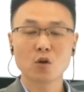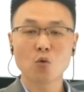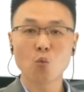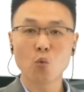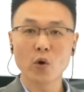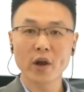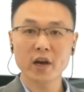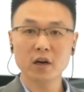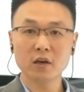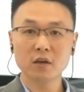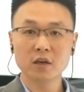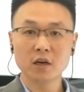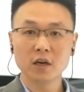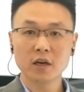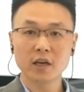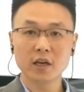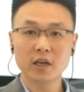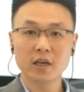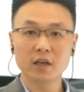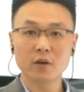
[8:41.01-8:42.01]
where
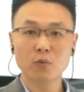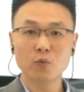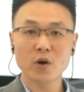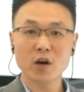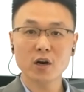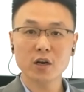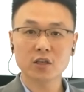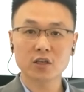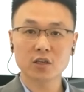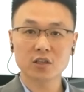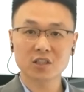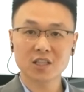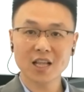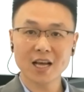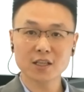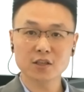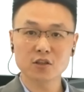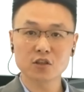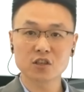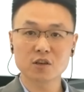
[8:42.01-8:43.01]
it
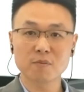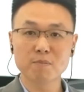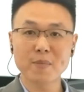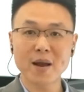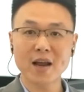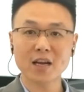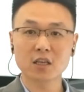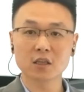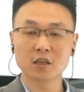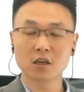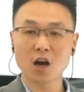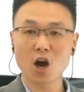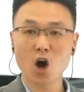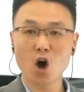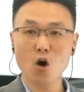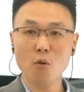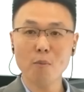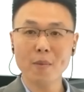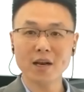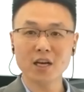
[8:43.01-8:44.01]
doesn't matter
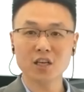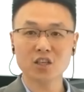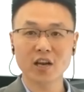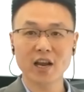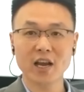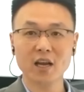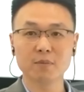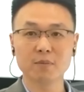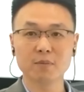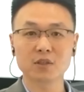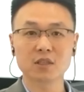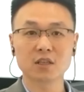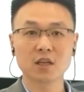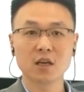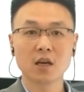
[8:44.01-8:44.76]
how many times